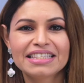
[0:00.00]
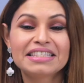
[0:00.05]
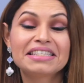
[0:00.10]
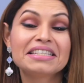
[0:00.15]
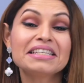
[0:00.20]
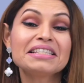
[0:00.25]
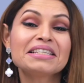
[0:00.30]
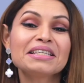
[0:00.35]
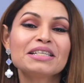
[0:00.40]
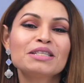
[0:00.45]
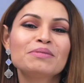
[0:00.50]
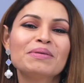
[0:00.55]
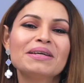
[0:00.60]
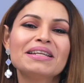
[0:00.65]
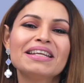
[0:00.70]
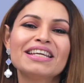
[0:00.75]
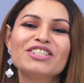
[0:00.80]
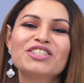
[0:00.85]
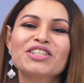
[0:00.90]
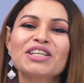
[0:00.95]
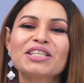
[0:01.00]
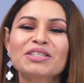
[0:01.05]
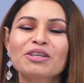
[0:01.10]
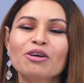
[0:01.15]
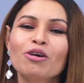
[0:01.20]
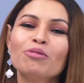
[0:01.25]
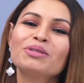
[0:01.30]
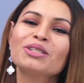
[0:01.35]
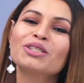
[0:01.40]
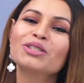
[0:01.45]
This has been a
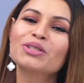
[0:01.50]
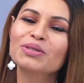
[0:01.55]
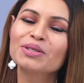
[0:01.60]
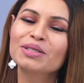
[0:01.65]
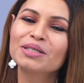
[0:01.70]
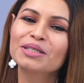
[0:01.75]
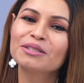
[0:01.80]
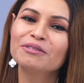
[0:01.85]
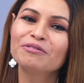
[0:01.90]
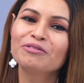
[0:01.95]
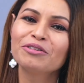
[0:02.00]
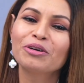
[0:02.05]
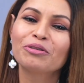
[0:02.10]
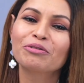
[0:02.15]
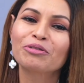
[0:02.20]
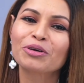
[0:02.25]
GT Homes exclusive.